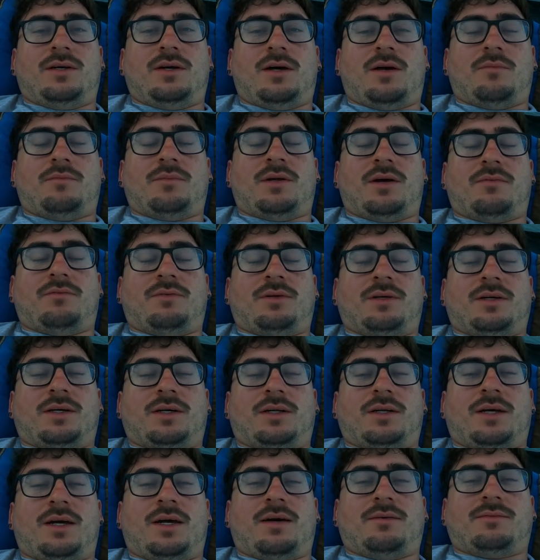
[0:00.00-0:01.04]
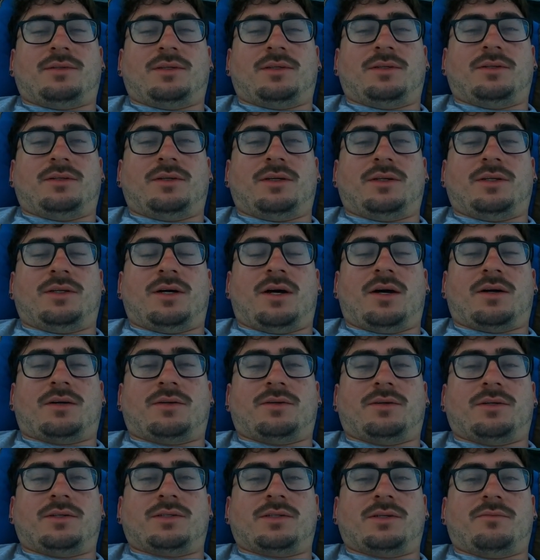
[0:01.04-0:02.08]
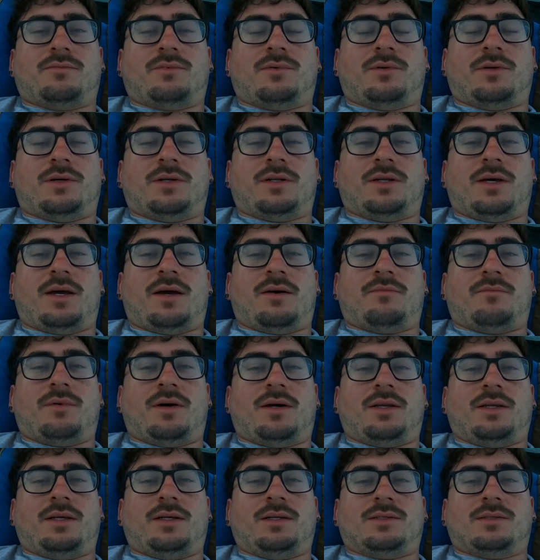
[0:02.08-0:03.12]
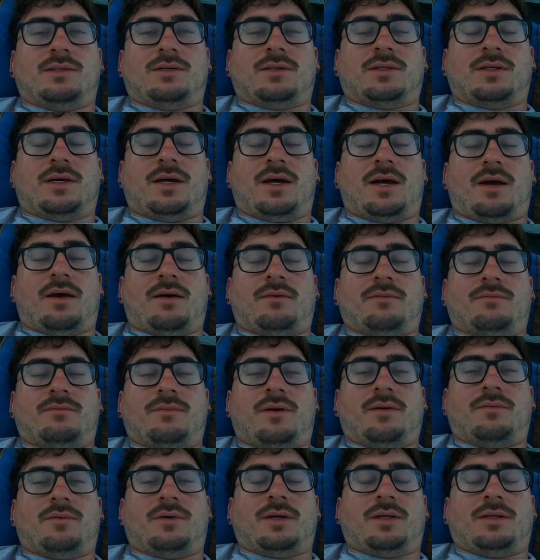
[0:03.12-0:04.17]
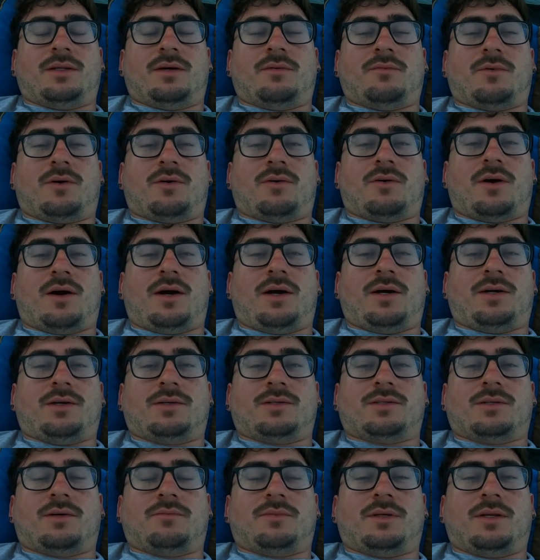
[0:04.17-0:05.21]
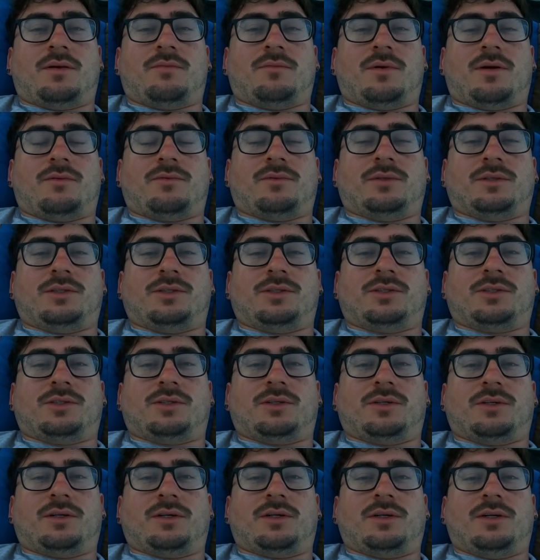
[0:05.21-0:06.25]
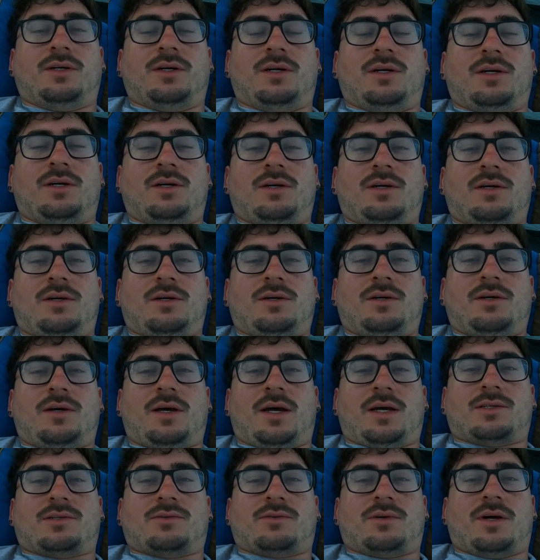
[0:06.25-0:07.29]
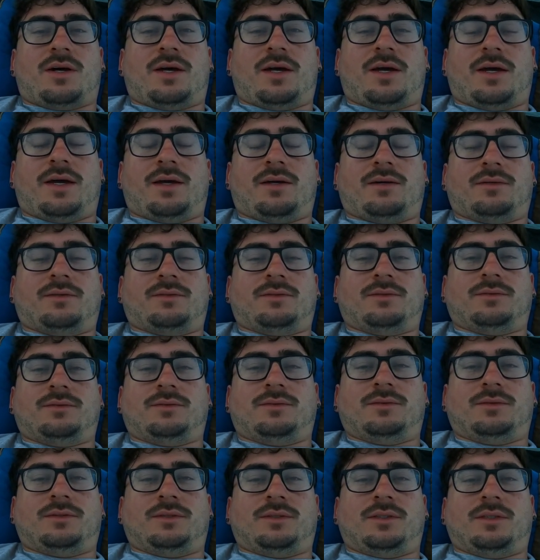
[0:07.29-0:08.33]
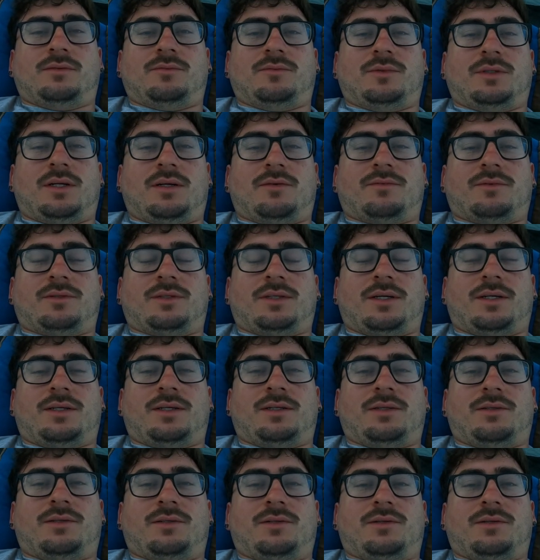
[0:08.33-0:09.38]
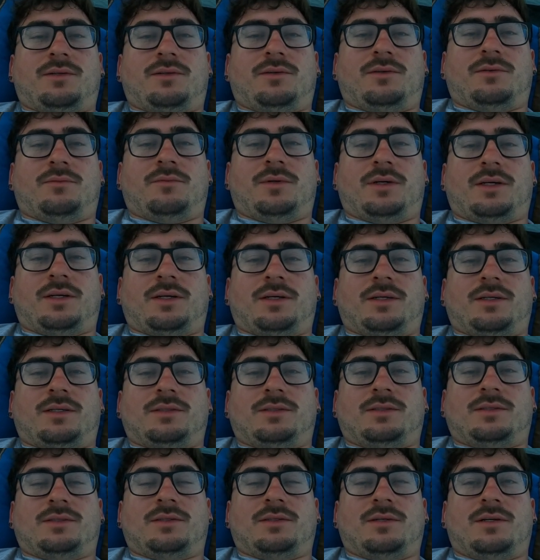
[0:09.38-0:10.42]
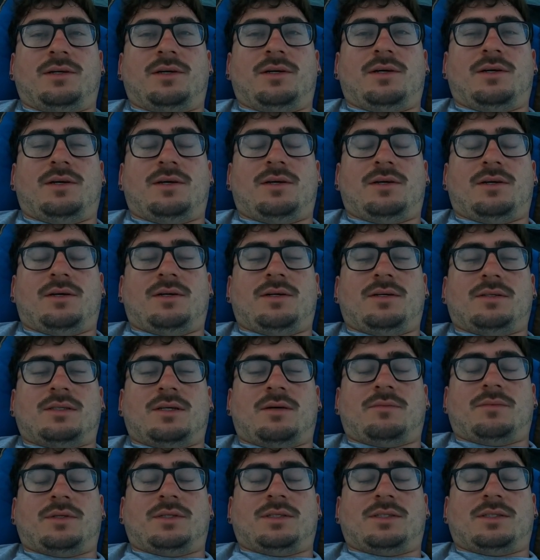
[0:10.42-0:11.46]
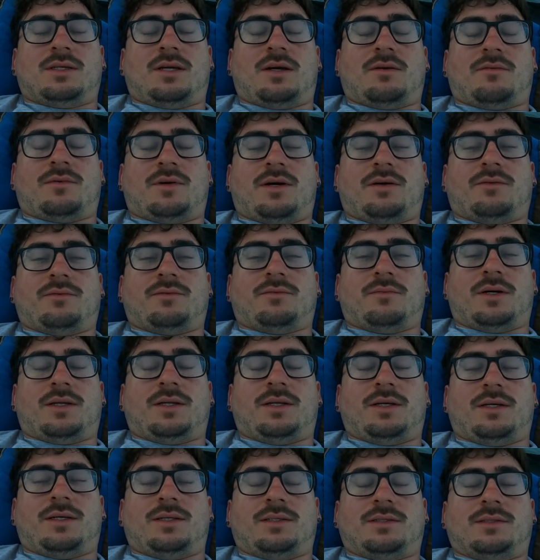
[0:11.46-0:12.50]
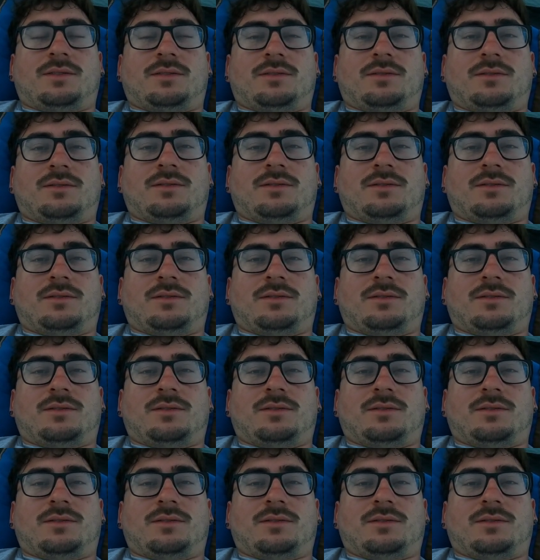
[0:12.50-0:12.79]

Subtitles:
I'm definitely going to have to go to a doctor at some point and have my knees looked at, maybe get an MRI or something. I'm not really sure. X-ray, whatever they need to do, because something's not right with my knees.